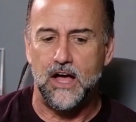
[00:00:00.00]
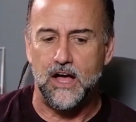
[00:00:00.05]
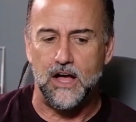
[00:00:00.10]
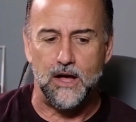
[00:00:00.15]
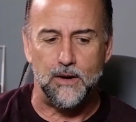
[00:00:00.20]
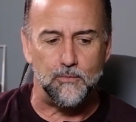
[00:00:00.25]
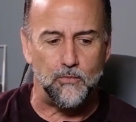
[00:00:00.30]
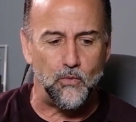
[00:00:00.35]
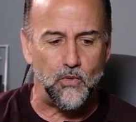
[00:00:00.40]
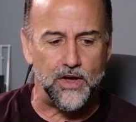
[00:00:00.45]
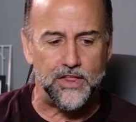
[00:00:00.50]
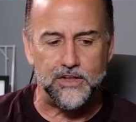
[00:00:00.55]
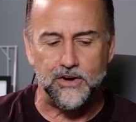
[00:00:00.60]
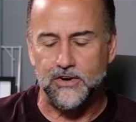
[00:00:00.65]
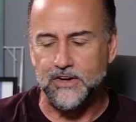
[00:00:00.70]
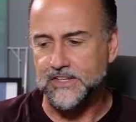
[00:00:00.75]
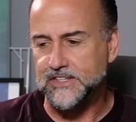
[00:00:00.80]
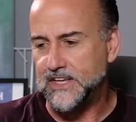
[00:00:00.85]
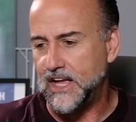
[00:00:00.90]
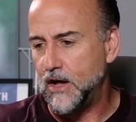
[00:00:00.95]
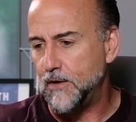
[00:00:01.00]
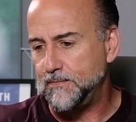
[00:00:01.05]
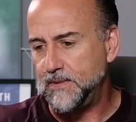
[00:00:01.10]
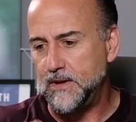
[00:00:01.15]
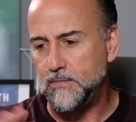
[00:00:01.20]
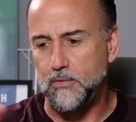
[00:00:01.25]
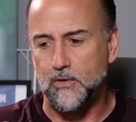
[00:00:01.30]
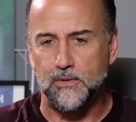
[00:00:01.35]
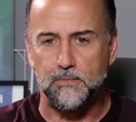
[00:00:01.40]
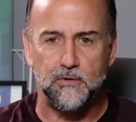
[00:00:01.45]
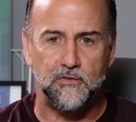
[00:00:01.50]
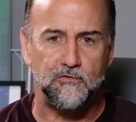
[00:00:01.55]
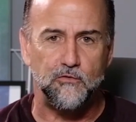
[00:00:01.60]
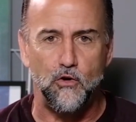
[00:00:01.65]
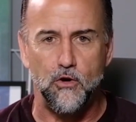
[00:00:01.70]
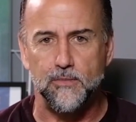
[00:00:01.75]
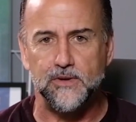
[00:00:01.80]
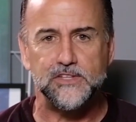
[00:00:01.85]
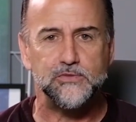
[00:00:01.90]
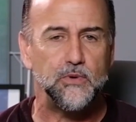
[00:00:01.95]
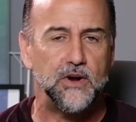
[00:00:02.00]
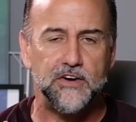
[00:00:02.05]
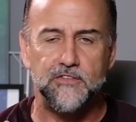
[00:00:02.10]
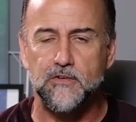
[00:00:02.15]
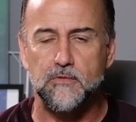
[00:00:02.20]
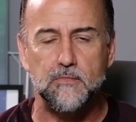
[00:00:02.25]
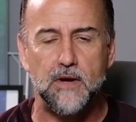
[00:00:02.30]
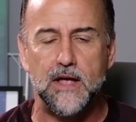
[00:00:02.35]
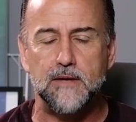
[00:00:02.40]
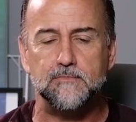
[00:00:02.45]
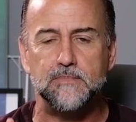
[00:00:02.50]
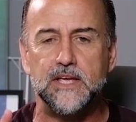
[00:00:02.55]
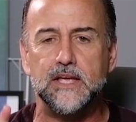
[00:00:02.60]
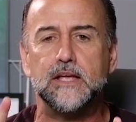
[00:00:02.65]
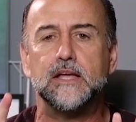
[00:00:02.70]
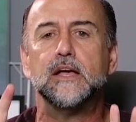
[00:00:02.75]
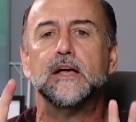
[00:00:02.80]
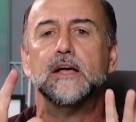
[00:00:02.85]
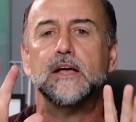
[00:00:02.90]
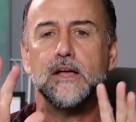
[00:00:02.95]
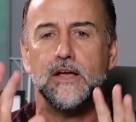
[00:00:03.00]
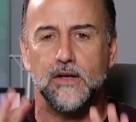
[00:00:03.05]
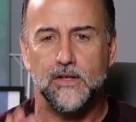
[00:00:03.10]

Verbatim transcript: Um, whether it's to help people with performance, whatever it might be,